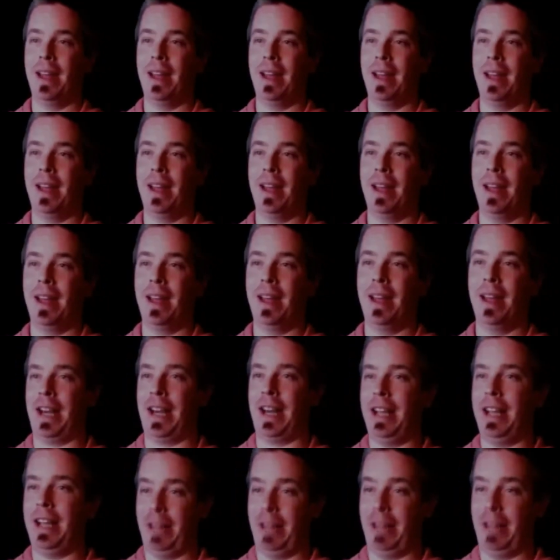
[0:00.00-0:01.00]
And it's just kind of
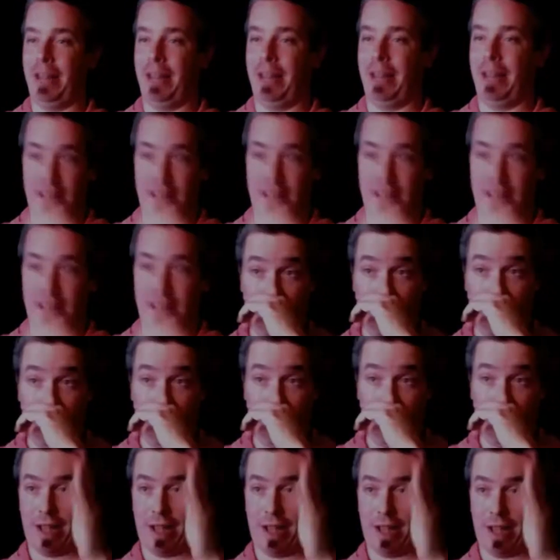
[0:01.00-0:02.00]
neat, like you're saying, to
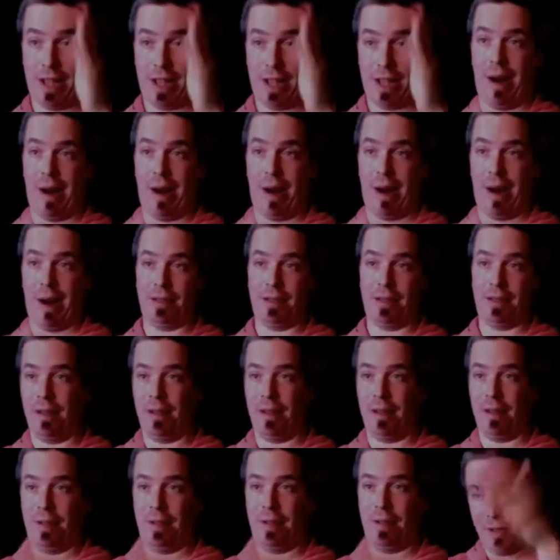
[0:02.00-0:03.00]
watch that progress
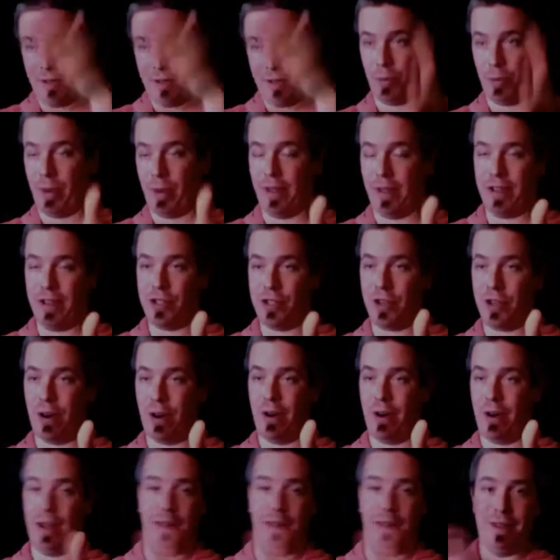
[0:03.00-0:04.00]
of this is where they
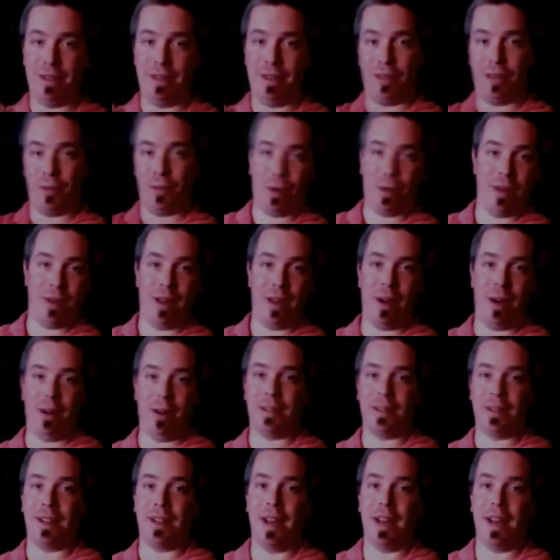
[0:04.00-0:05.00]
started, this is where they are
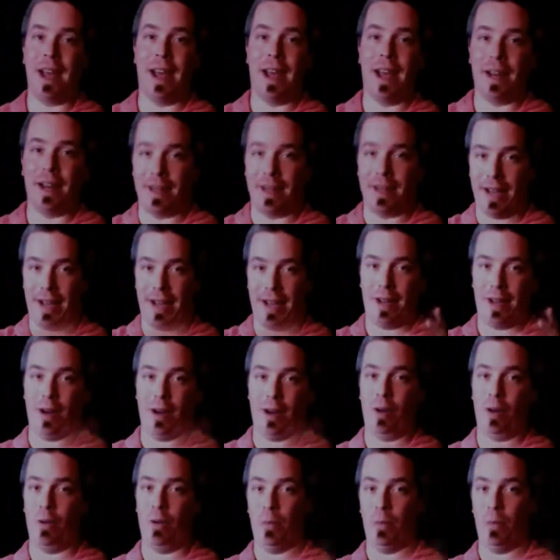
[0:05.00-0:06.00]
today, and kind of
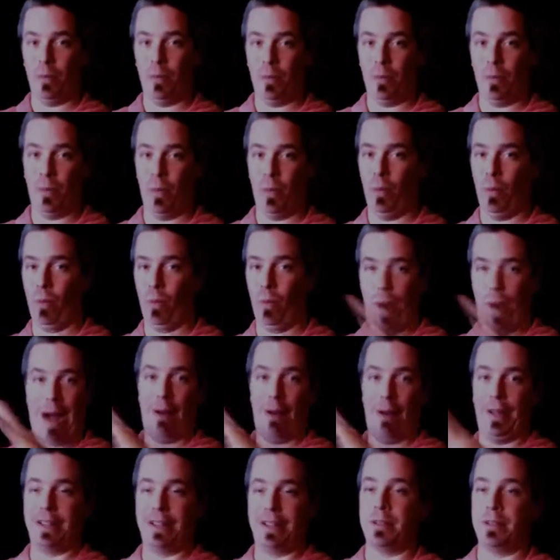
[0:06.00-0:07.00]
go, wow,
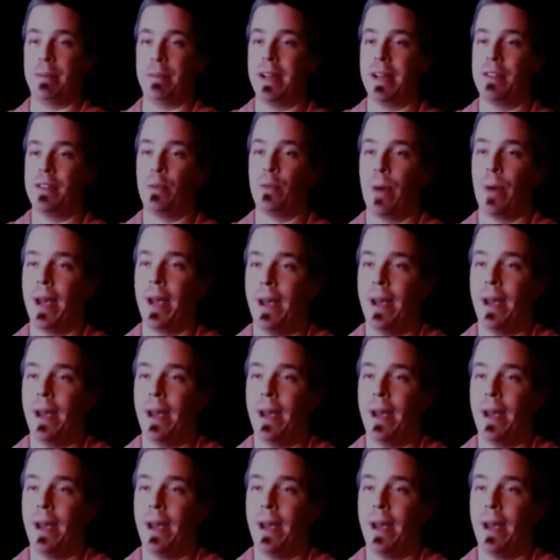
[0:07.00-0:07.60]
that's a big swing.